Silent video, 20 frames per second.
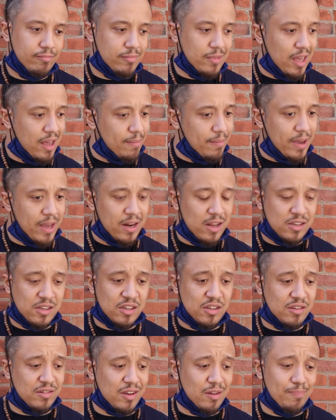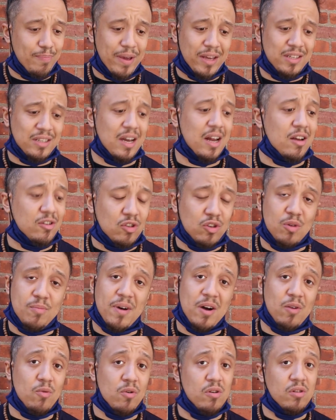Yeah, man, it's just big shout outs to all
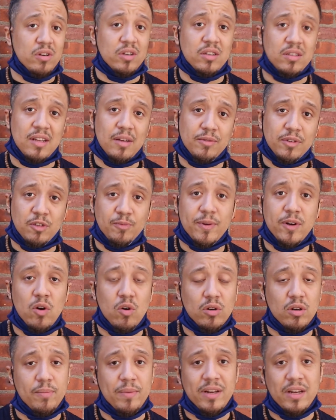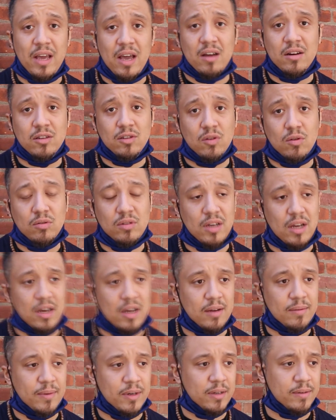my warriors that have just been holding me down this whole
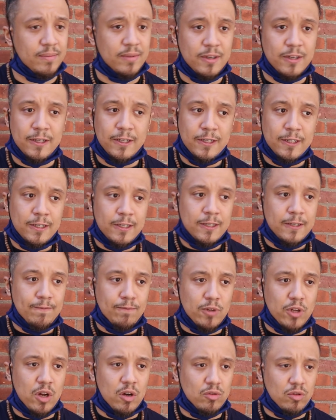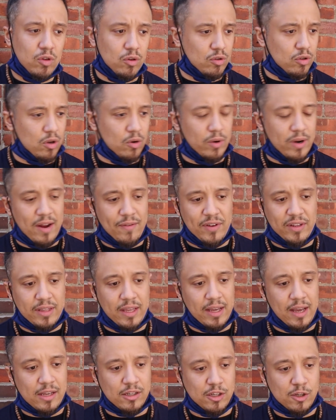time. During
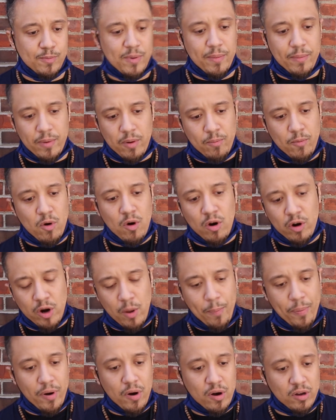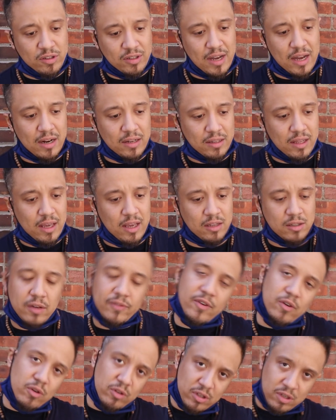everything has just been more on the pause side of things,
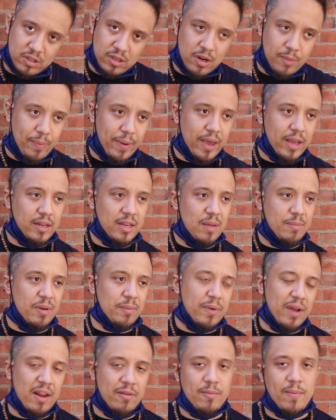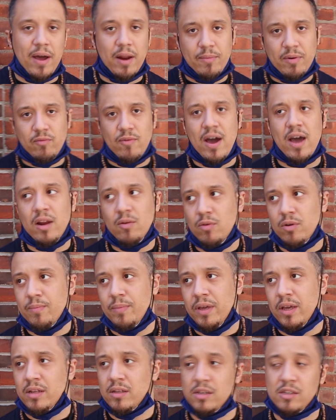of course, because of the pandemic, but everybody been riding with
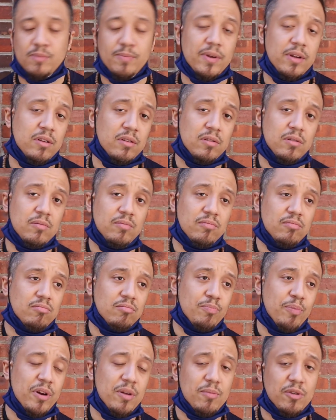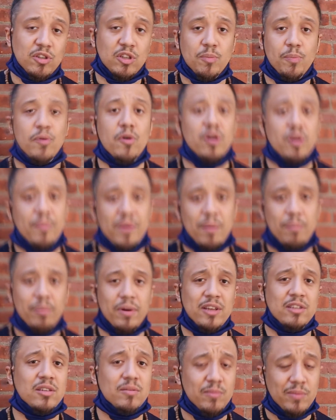me and just been pretty much supporting me and
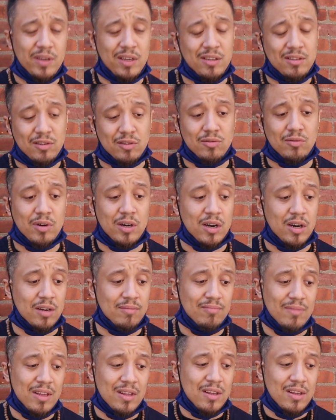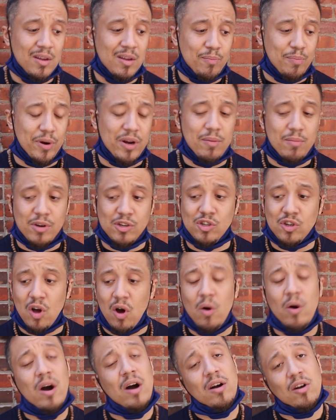blessing me to pretty much
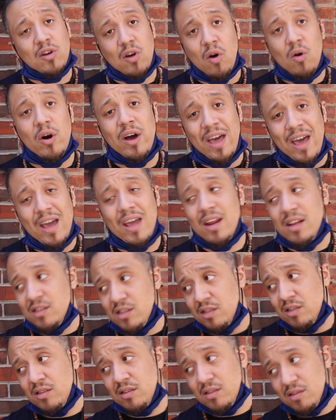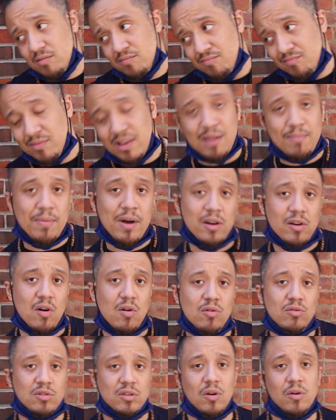go ahead and just get my
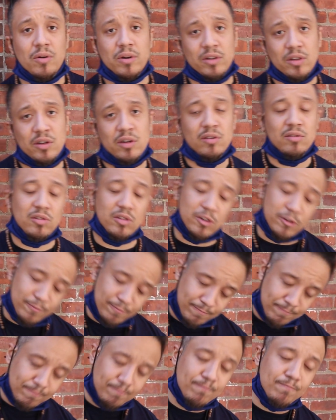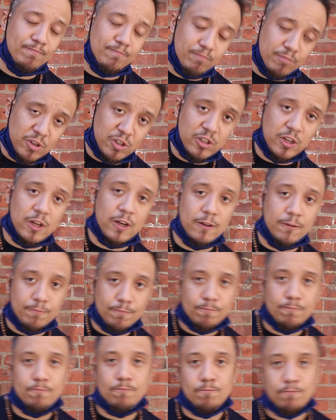goals going, So much
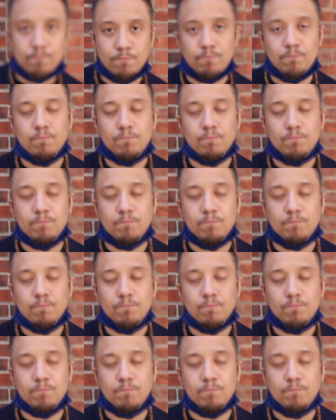love.